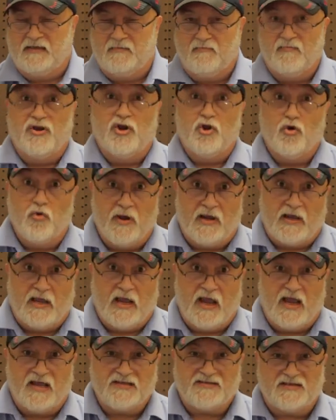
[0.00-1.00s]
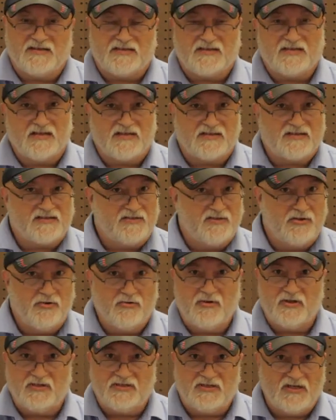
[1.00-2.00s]
manure gas. It's
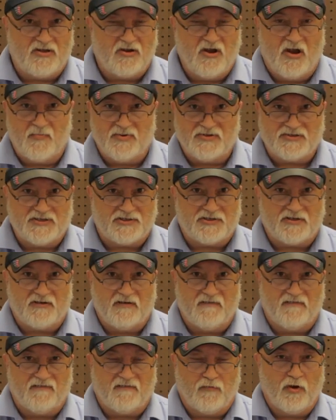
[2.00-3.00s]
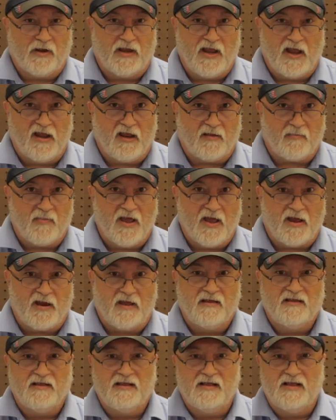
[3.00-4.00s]
due to decomposition of organic matter,